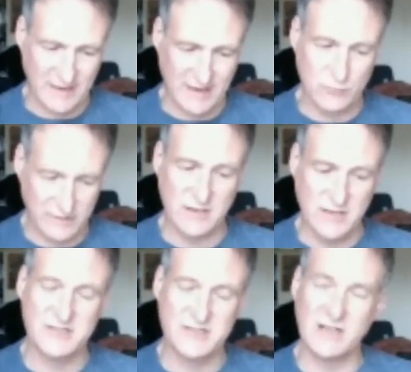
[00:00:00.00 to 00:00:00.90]
And also the
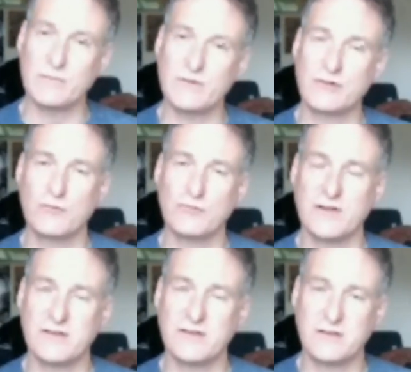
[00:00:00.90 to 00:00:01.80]
same with
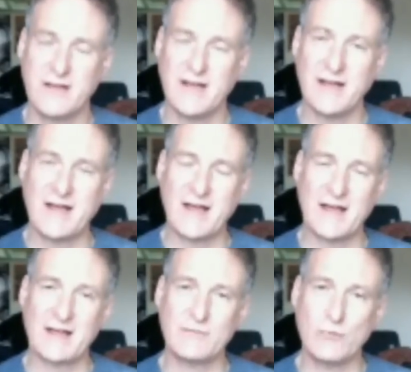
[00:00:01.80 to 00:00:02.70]
Croydon
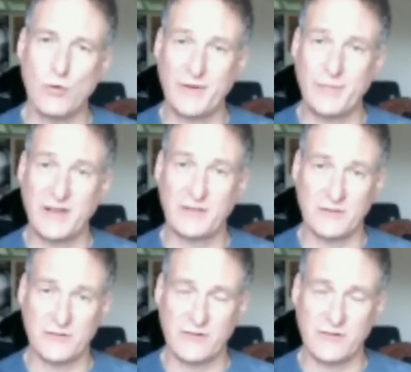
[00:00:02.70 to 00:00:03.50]
and Orpington.